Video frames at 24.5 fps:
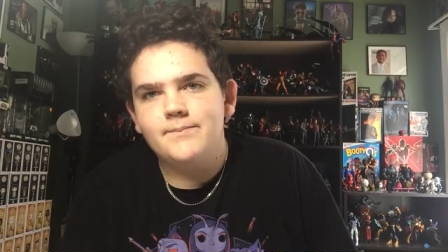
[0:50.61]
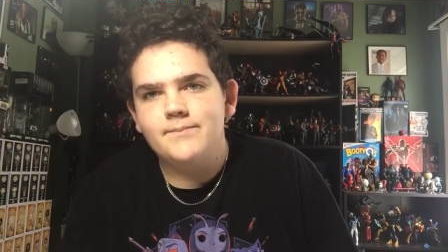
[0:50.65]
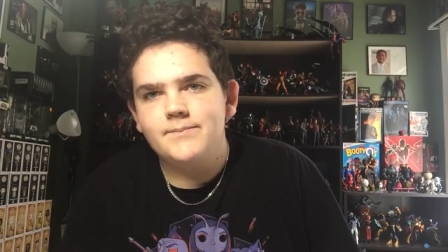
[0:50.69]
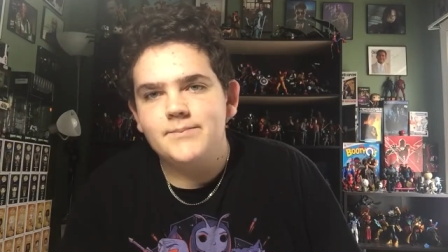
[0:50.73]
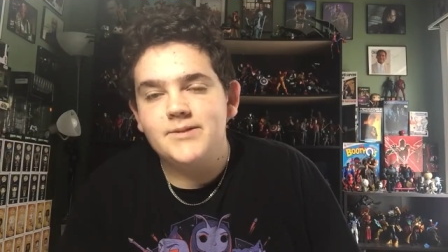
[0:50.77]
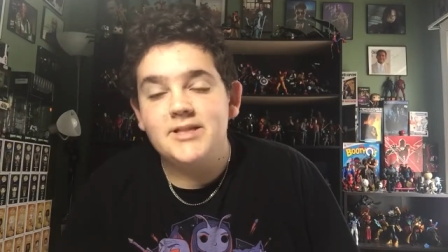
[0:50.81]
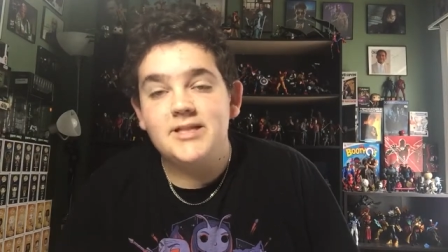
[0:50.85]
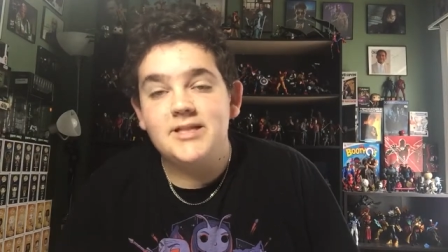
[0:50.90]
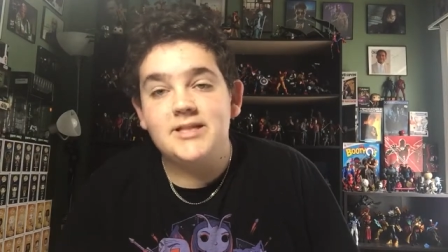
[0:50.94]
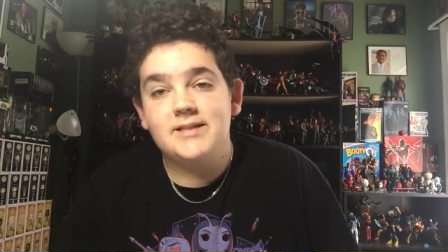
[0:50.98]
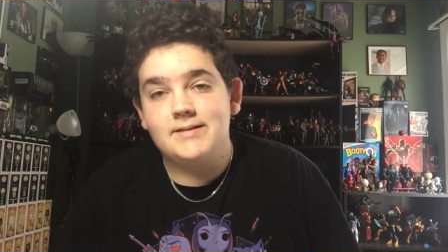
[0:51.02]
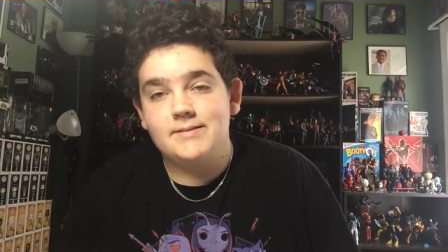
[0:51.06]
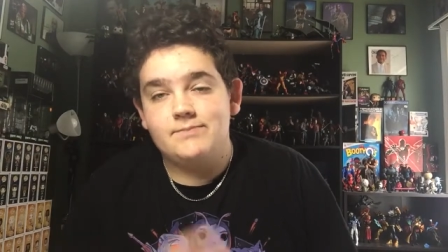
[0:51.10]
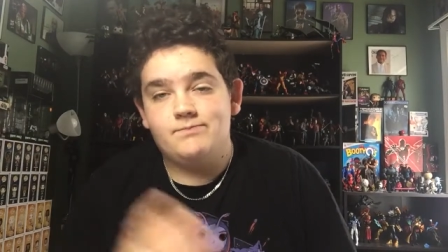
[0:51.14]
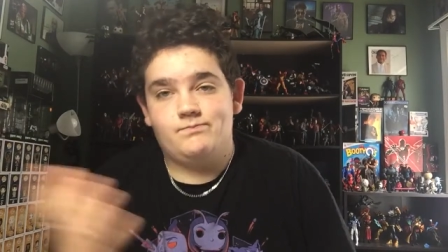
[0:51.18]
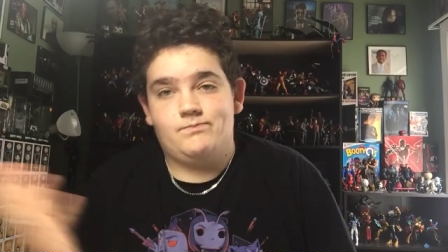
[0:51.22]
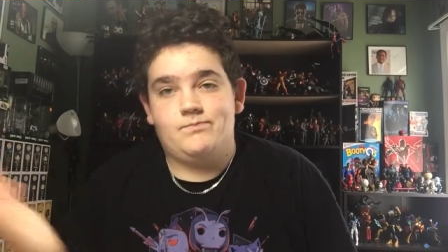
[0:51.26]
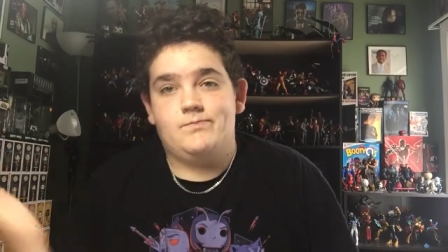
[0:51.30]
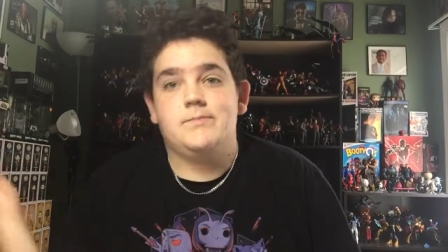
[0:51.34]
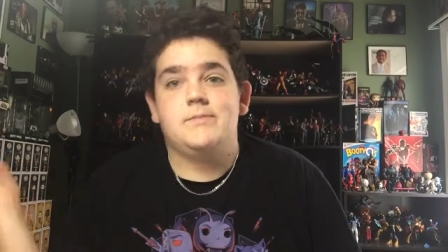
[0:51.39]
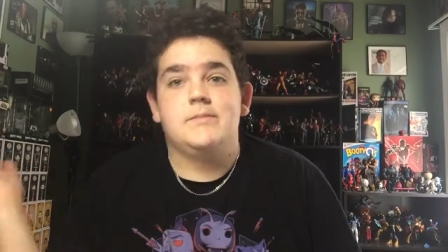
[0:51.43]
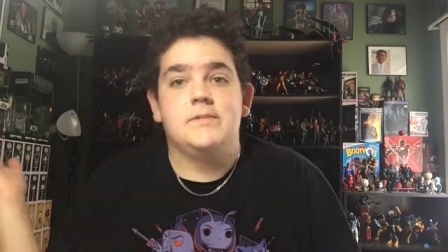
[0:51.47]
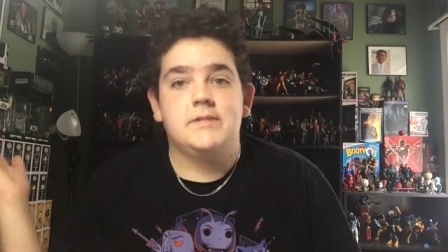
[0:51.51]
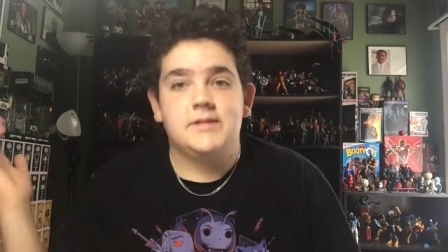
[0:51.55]

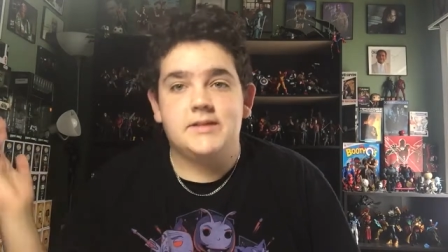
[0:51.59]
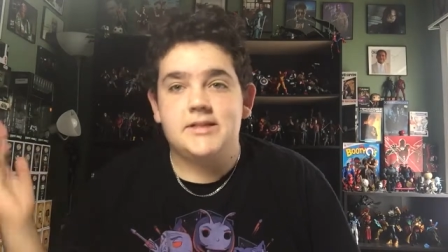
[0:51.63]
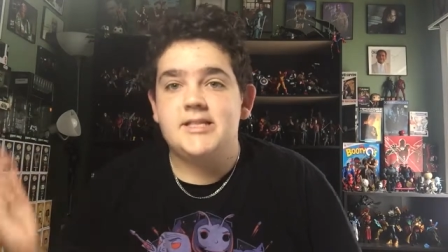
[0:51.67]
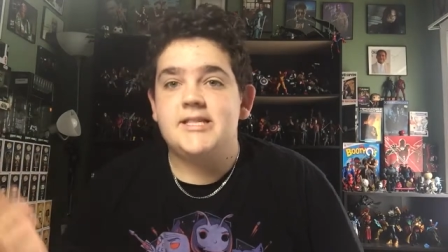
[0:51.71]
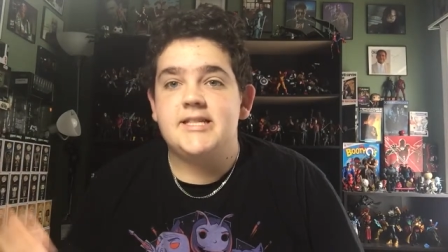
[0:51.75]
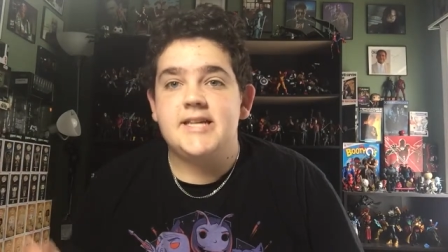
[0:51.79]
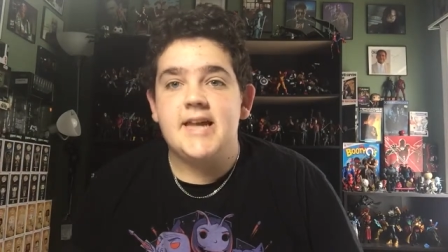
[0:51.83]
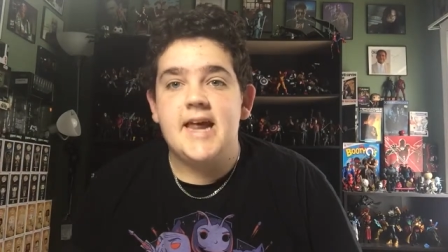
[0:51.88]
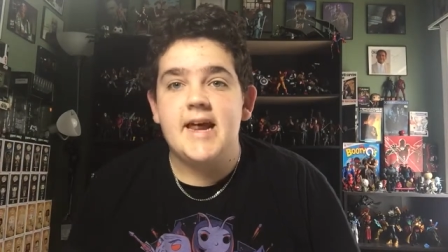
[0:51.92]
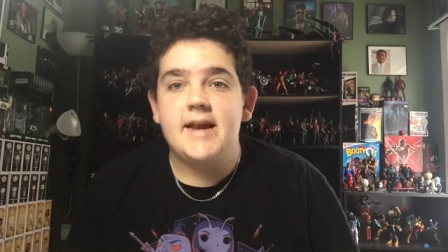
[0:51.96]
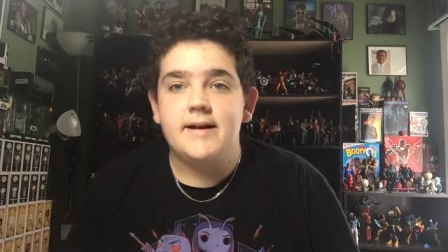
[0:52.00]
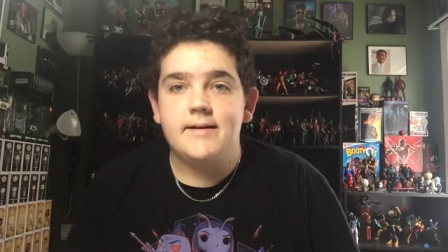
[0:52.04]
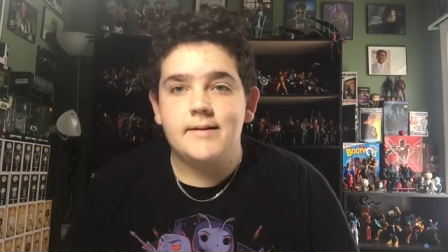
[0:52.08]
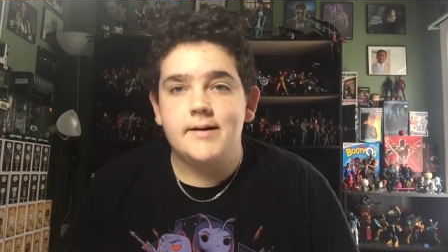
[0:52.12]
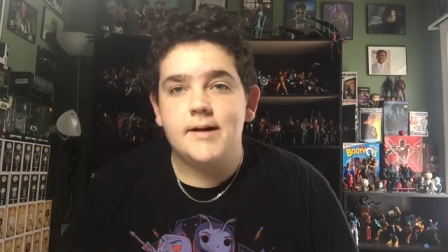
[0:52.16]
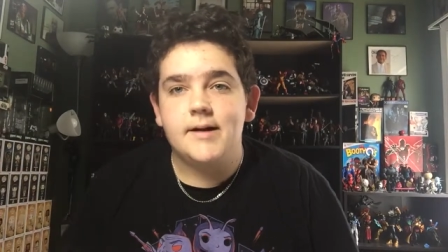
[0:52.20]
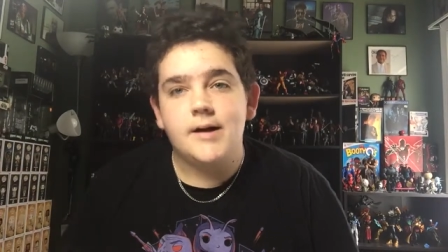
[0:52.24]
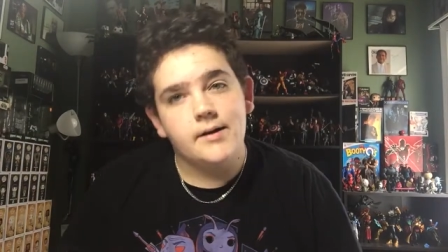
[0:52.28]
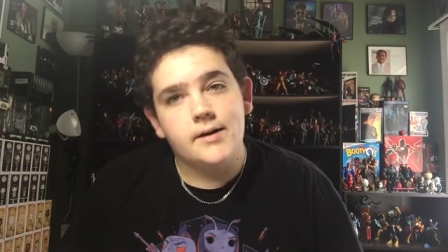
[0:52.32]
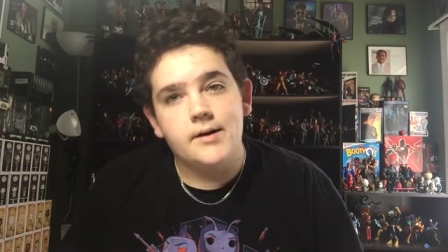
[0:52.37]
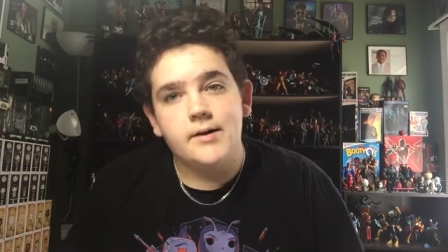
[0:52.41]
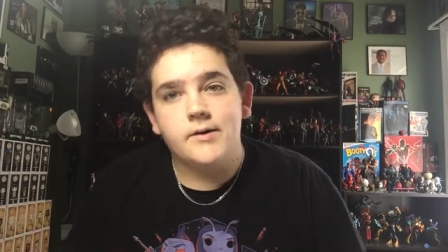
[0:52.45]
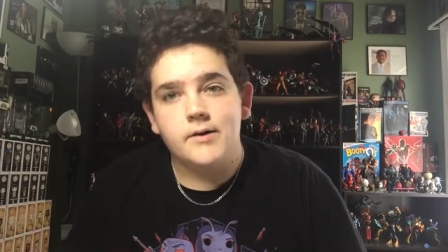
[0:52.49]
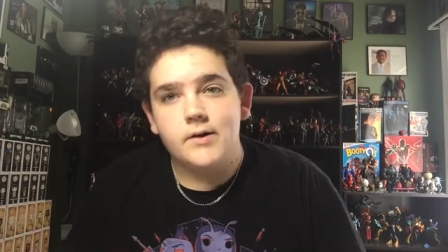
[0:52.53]
set
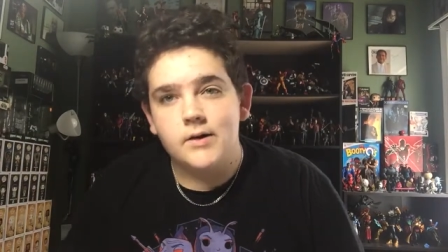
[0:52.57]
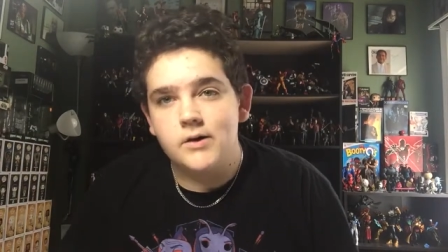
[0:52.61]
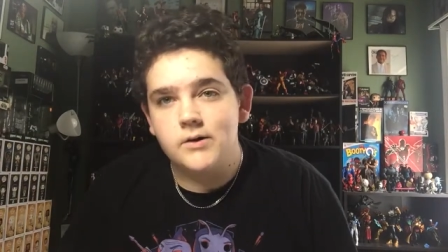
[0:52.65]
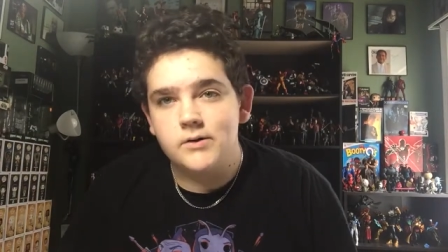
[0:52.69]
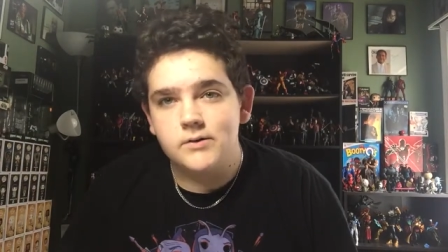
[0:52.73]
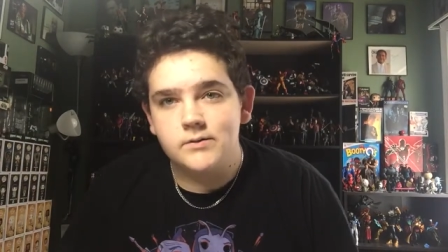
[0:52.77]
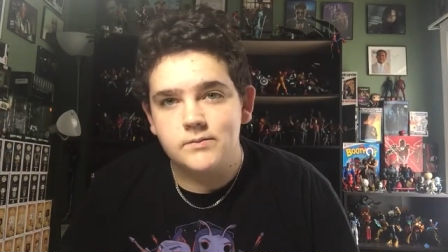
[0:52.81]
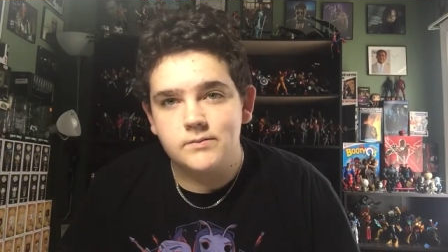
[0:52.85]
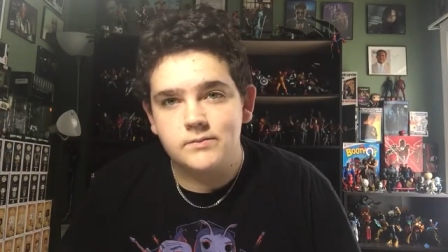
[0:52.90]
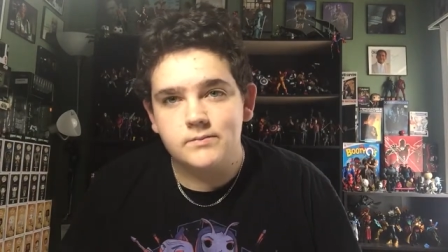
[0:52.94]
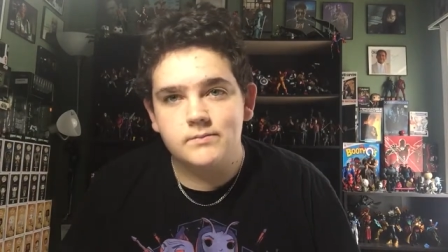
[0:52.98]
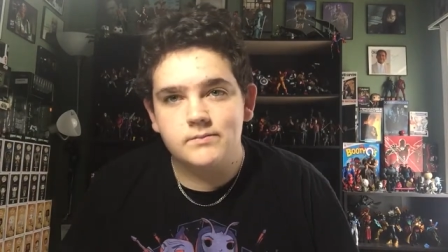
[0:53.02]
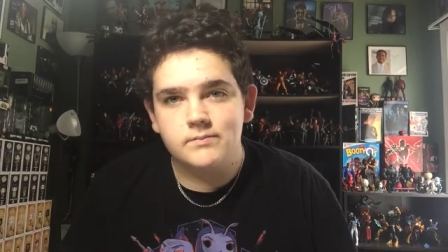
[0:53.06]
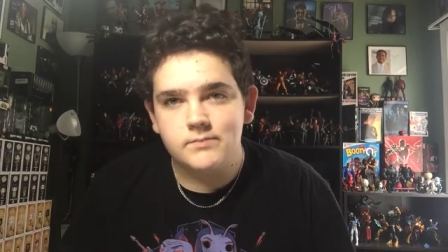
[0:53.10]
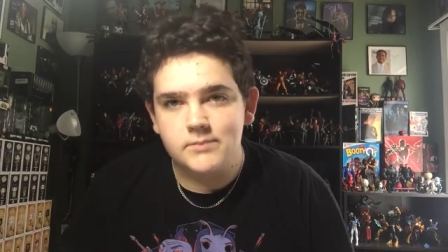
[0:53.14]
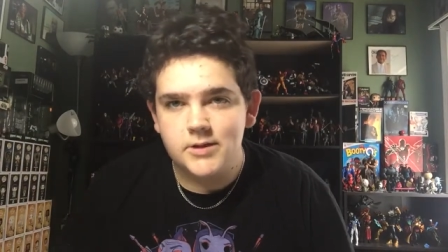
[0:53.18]
in their own